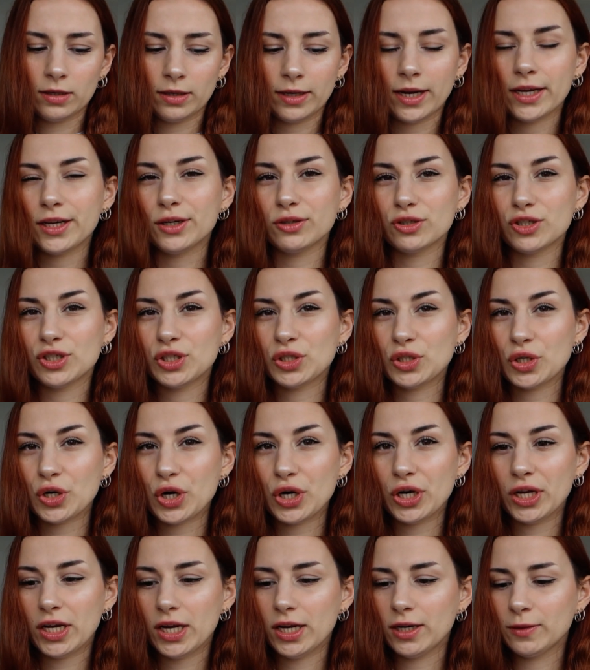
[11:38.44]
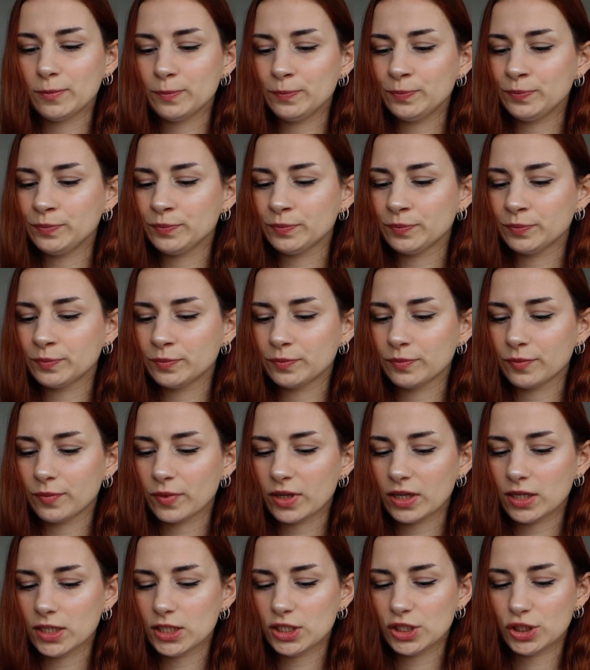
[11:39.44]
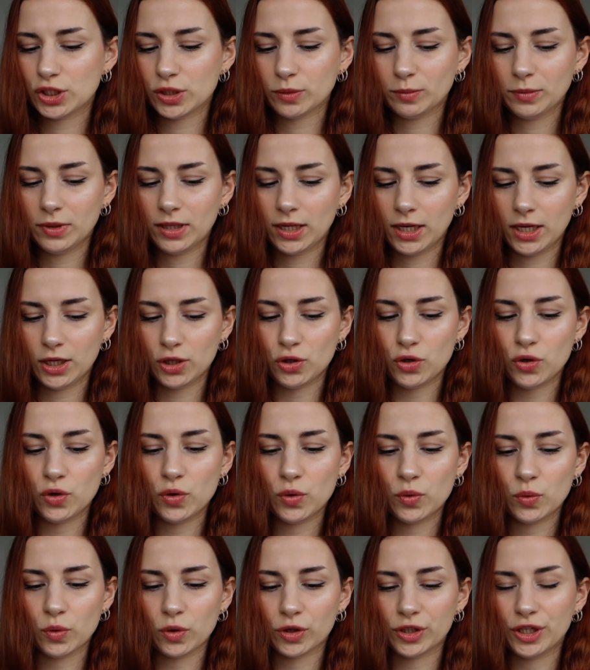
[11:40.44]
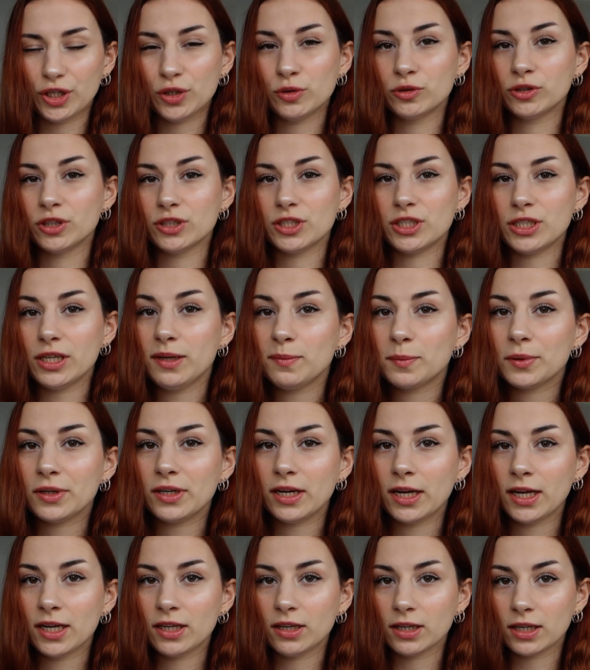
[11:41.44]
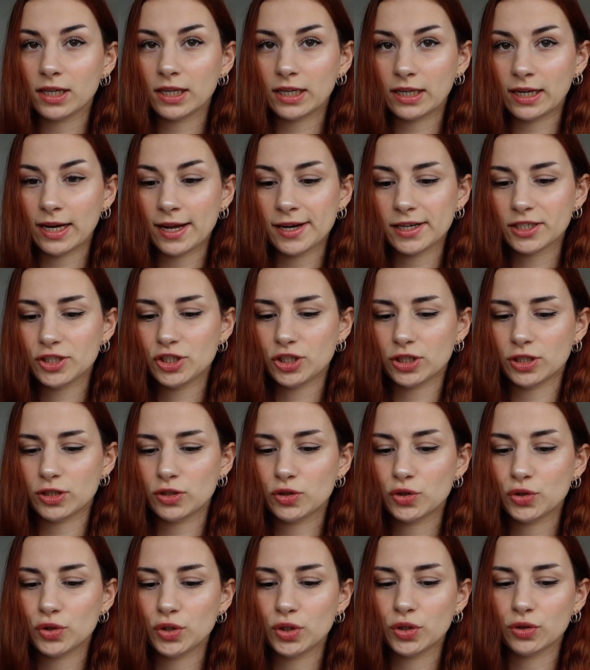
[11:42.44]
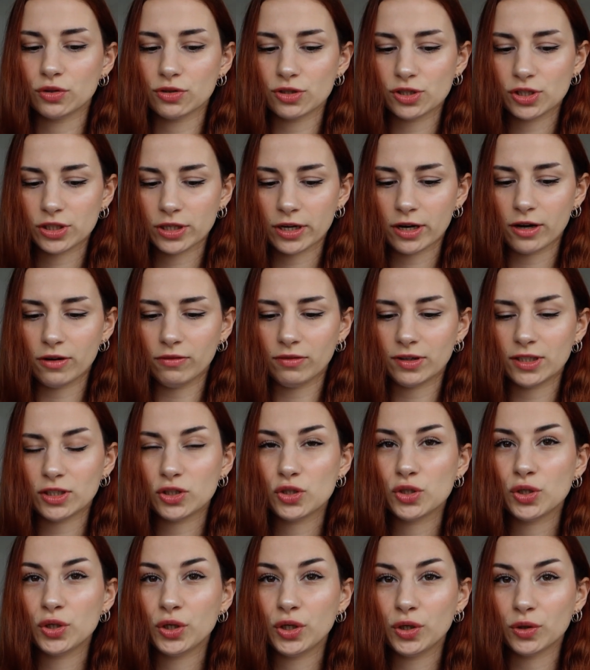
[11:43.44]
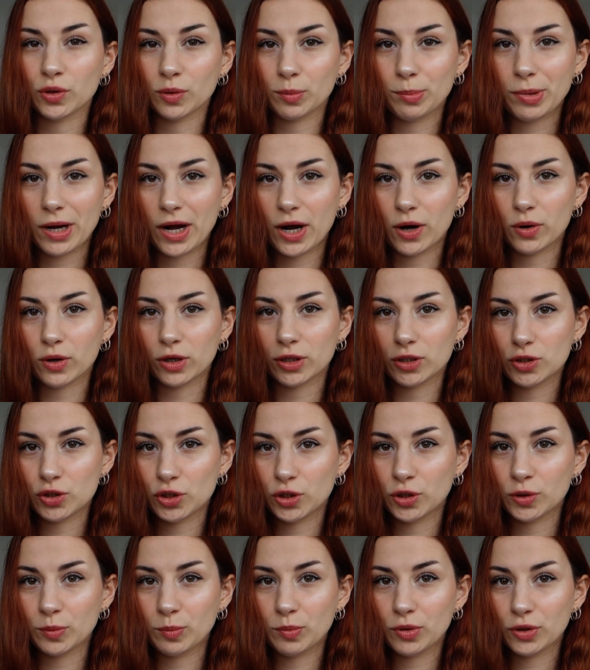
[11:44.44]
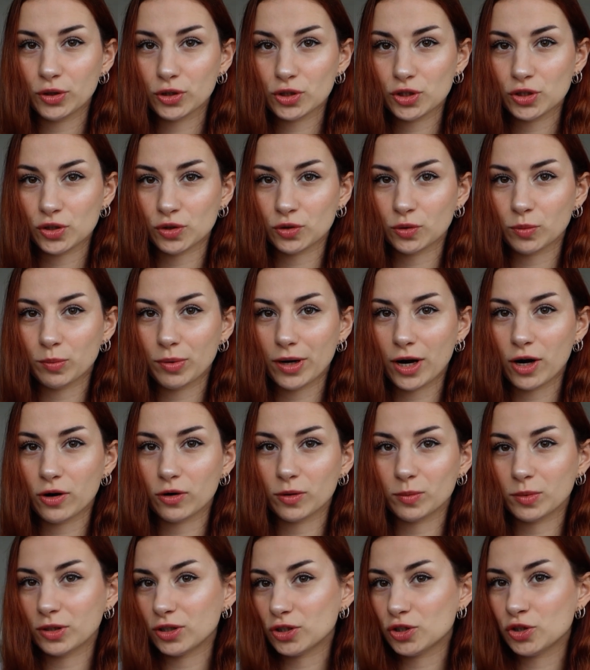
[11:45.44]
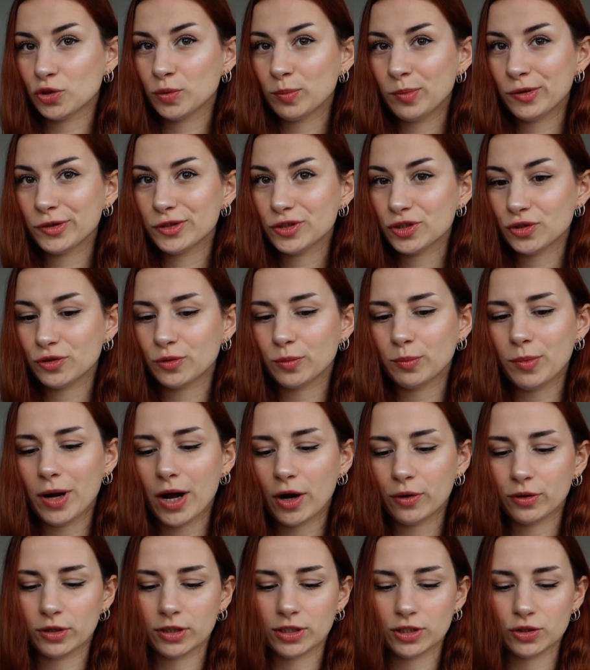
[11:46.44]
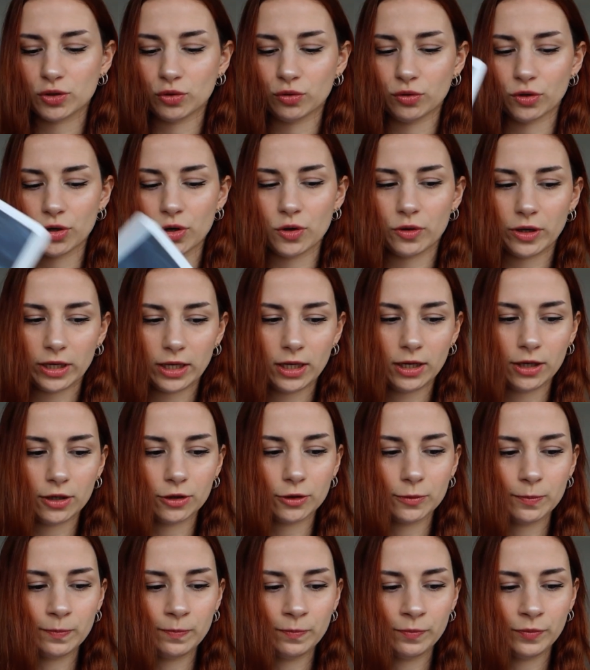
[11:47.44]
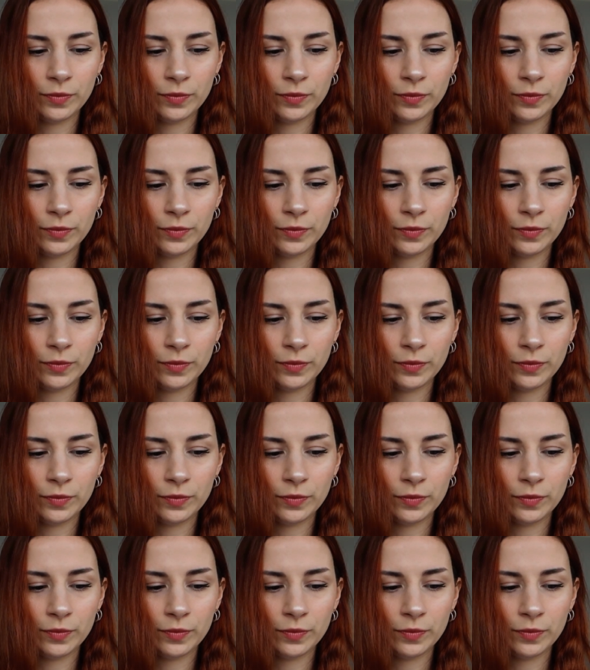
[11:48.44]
hey, you're starting something new, or you are deepening the connection to yourself and to your power, to your personal power, because your personal power is growing here.